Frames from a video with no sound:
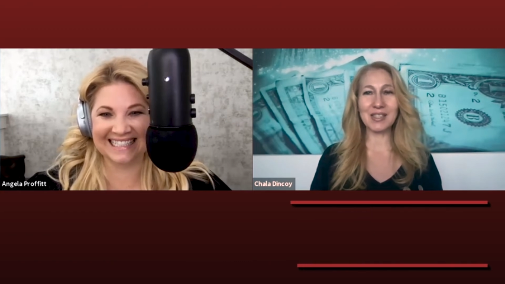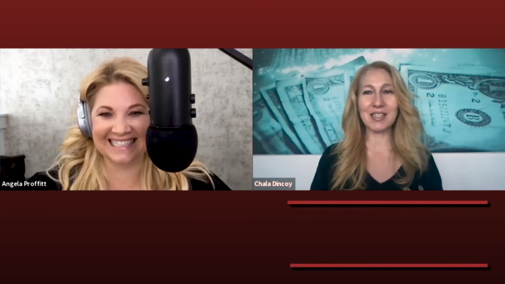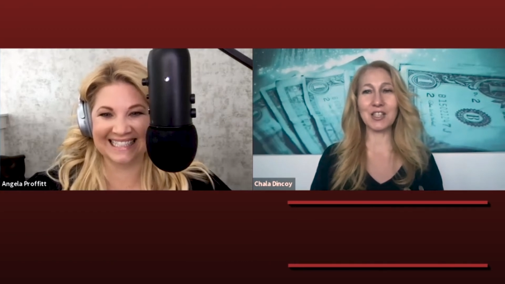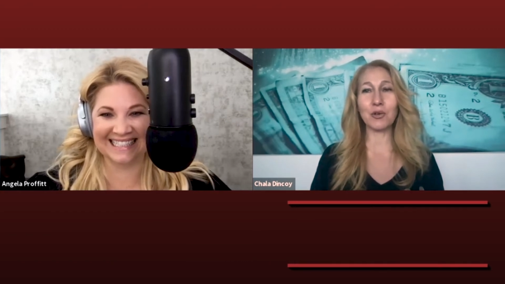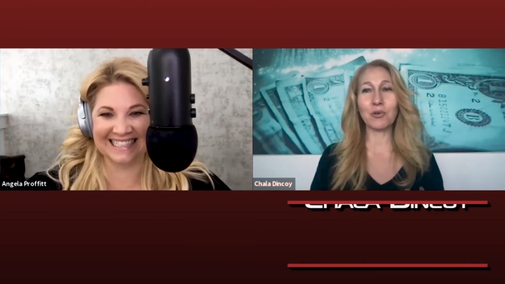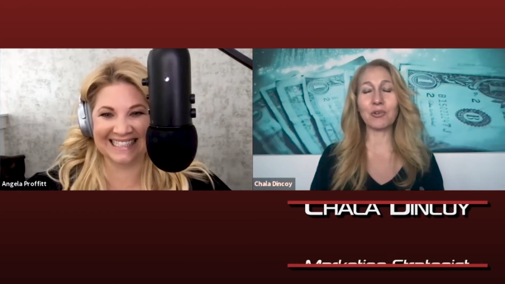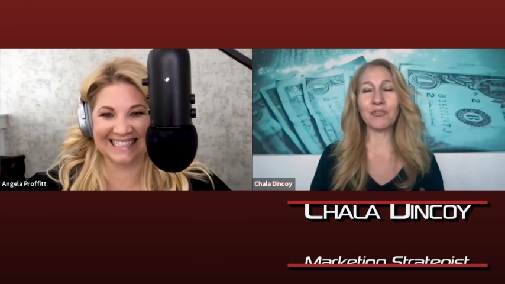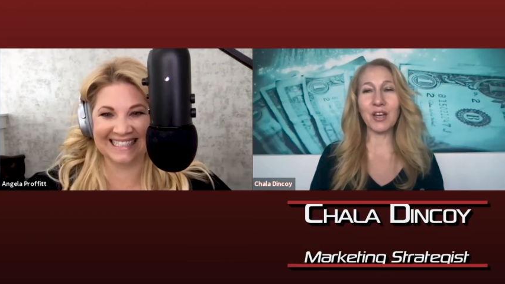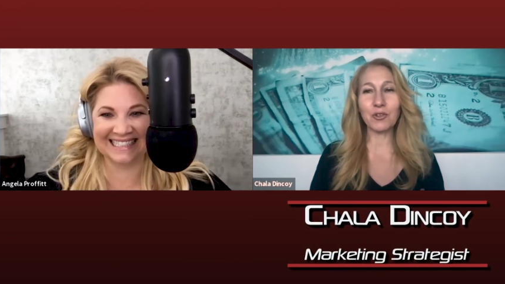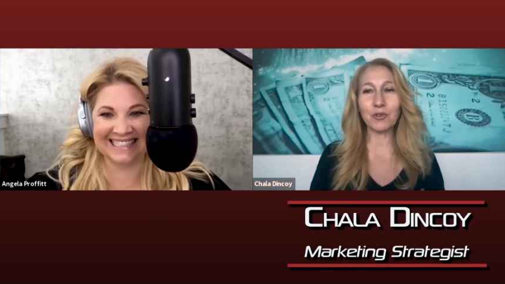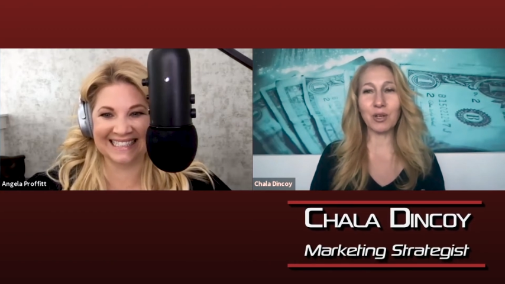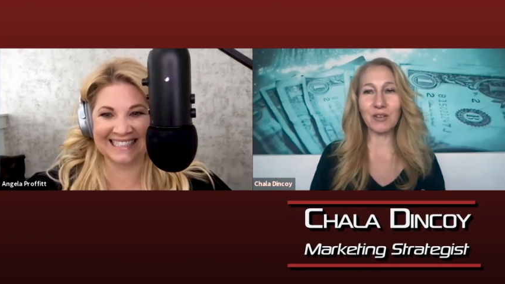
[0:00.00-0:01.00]
Speaker 1: CEO and
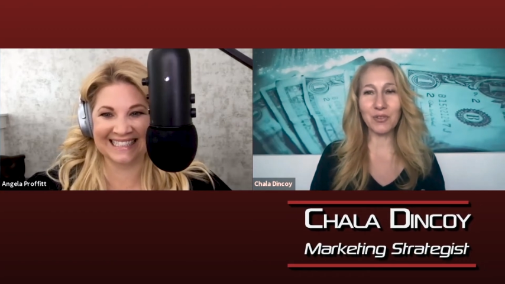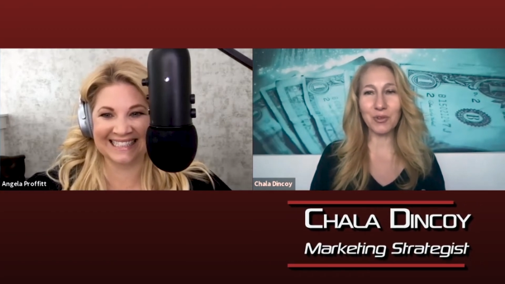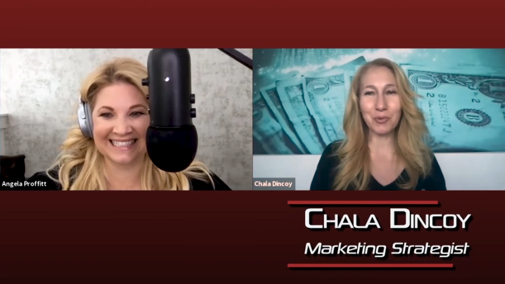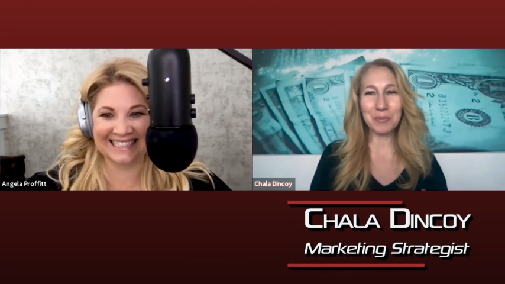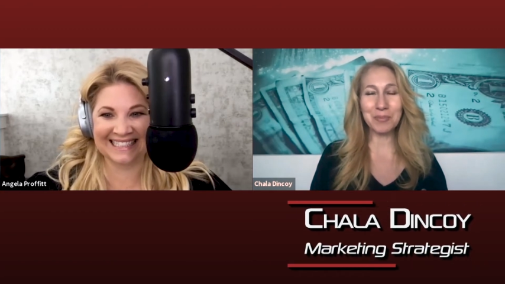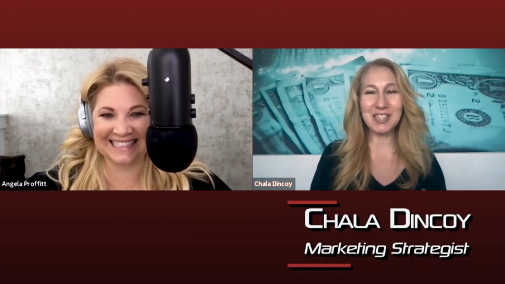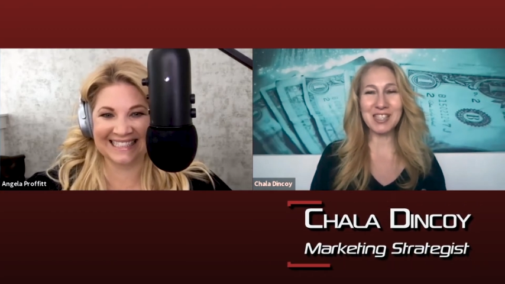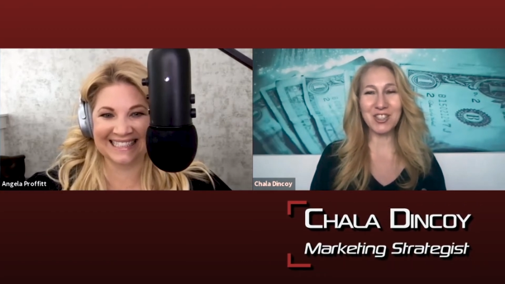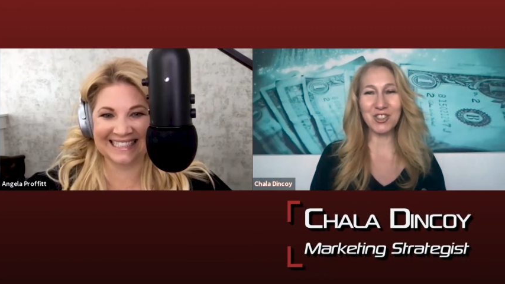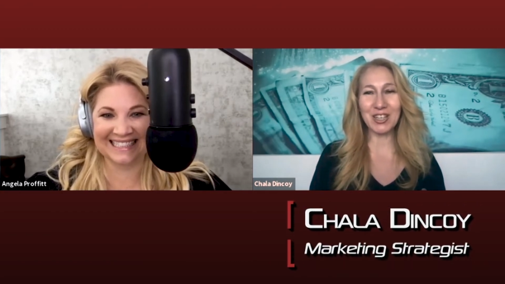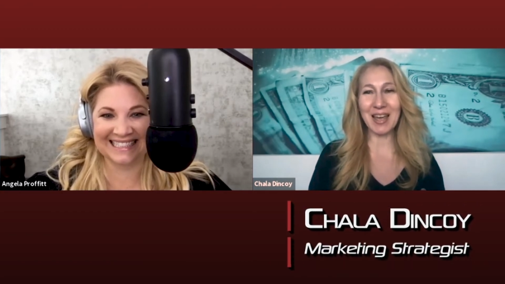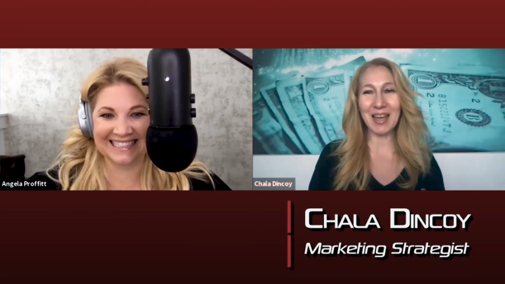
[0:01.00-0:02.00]
founder of The
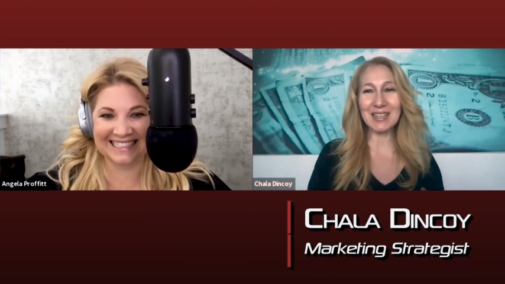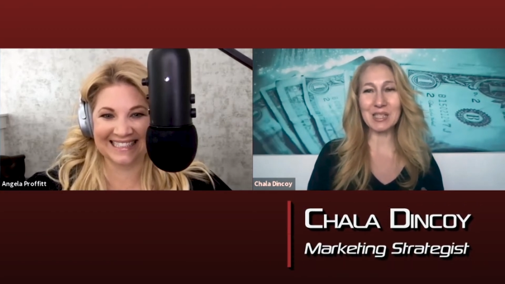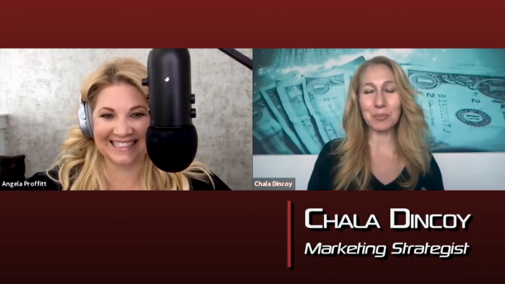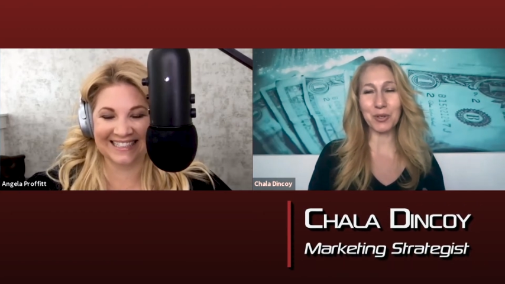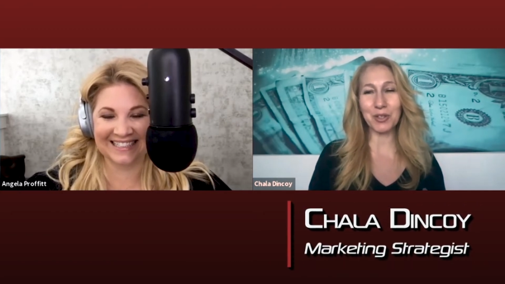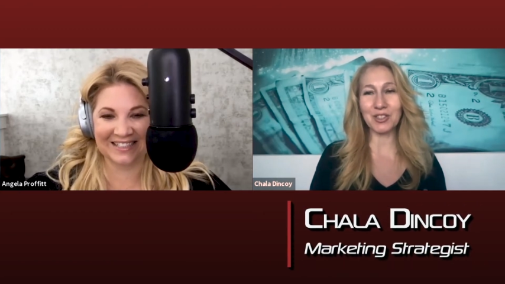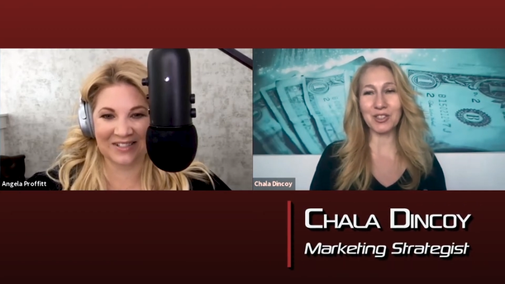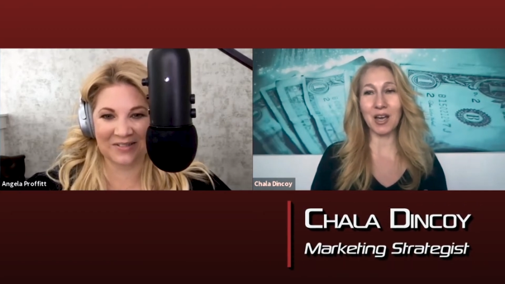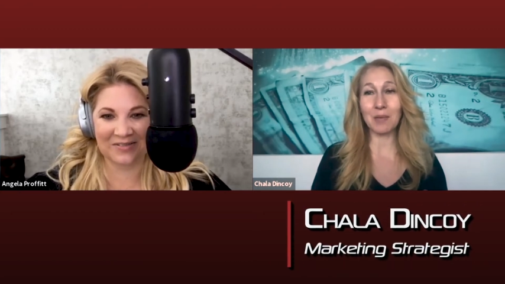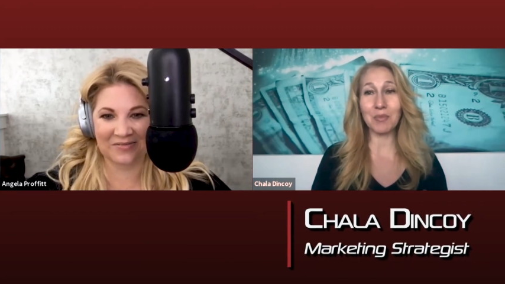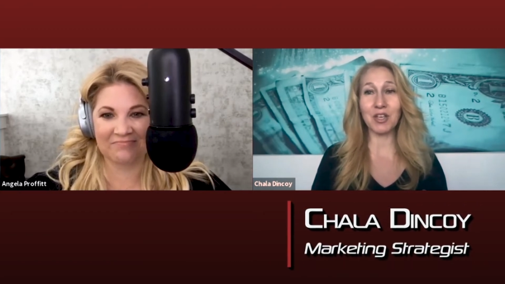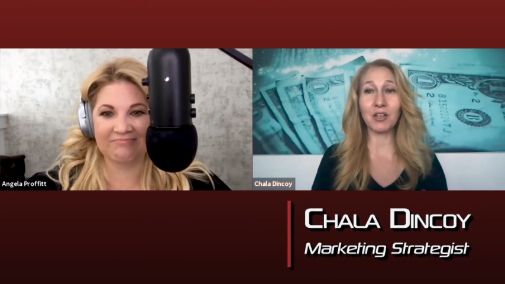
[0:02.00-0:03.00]
Repositioning Experts.
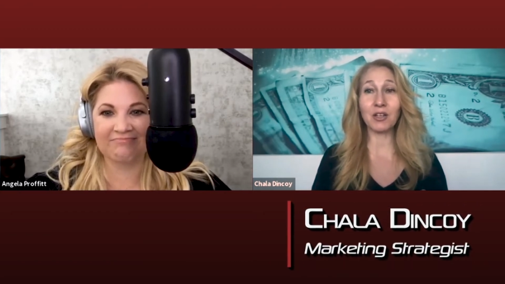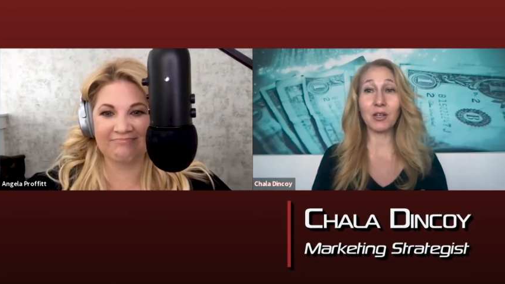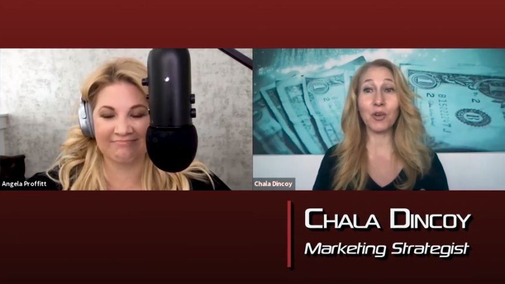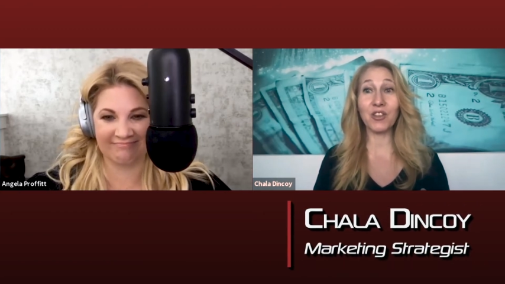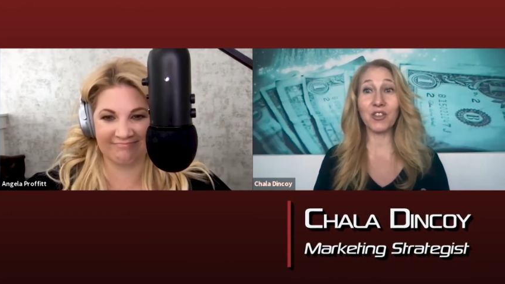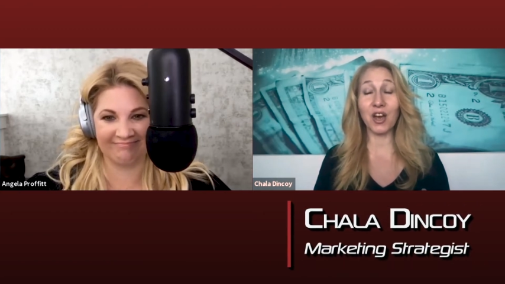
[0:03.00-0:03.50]
I'm here with